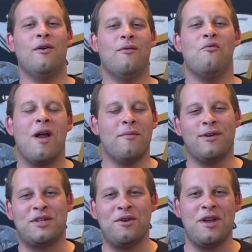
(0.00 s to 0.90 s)
One more
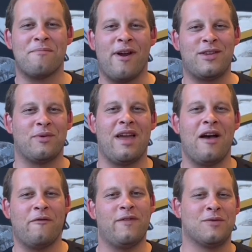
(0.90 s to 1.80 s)
2D approach we
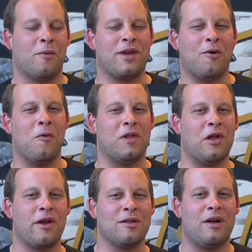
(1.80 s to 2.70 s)
have is what we call the
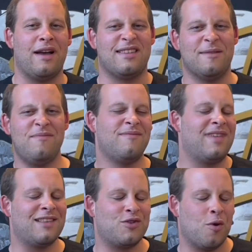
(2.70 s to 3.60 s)
localizer.
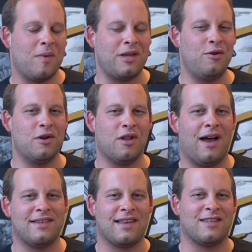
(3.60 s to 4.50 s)
That's normally
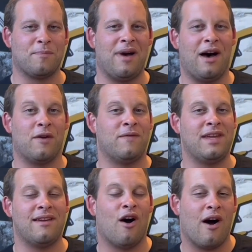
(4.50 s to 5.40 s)
utilized as a part of the
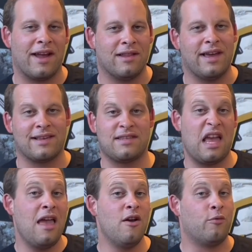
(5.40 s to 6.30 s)

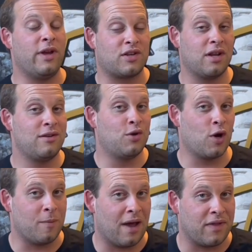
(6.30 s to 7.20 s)
ILS, which,
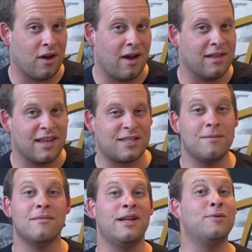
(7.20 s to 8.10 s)
talking about the
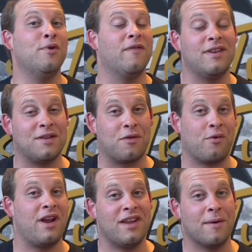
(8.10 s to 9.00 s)
ILS, let's move on to
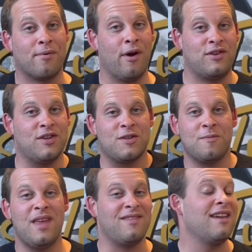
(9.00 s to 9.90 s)
3D approaches.
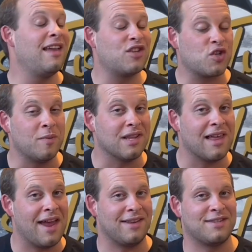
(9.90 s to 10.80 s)
The instrument
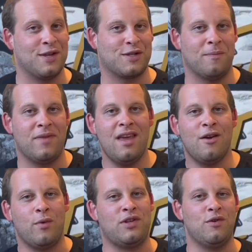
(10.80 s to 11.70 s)
landing system,
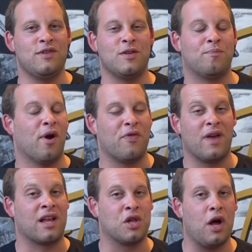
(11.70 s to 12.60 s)
which uses both
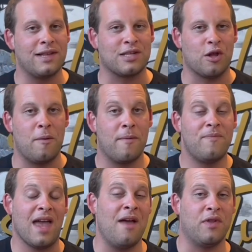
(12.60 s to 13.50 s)
a glide slope
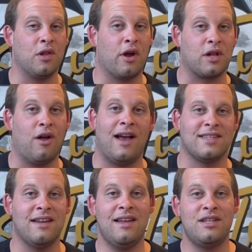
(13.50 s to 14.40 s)
and the
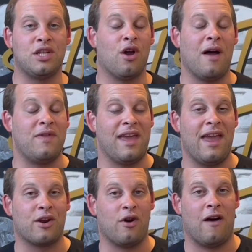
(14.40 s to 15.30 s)
localizer to guide the
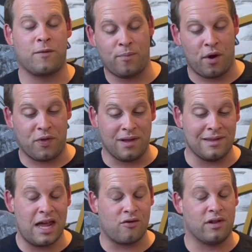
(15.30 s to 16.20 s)
aircraft both
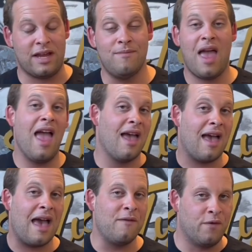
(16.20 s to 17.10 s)
laterally
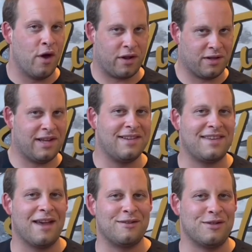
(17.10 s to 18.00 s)
and vertically
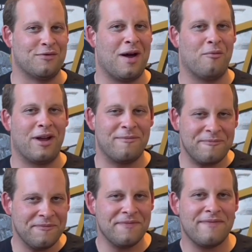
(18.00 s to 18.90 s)
down to the runway.
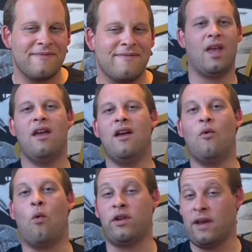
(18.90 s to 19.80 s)

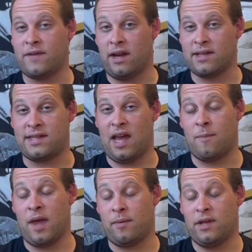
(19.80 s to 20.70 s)
What you have to
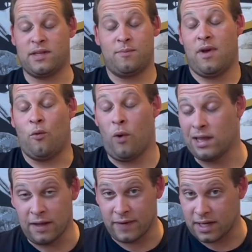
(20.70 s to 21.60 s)
understand, people, is we're
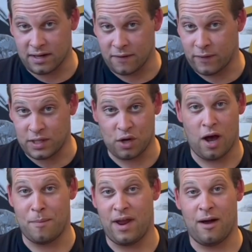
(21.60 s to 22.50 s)
living in a different
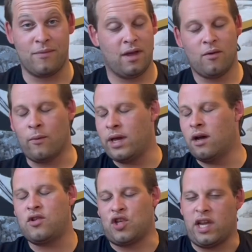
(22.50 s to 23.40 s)
time now. We
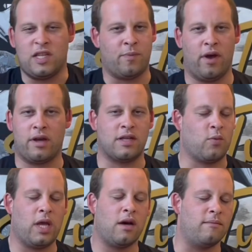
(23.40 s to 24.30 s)
got cheeseburgers,
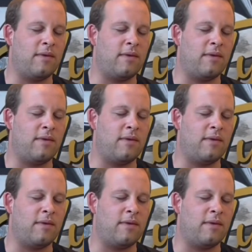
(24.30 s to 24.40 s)
we got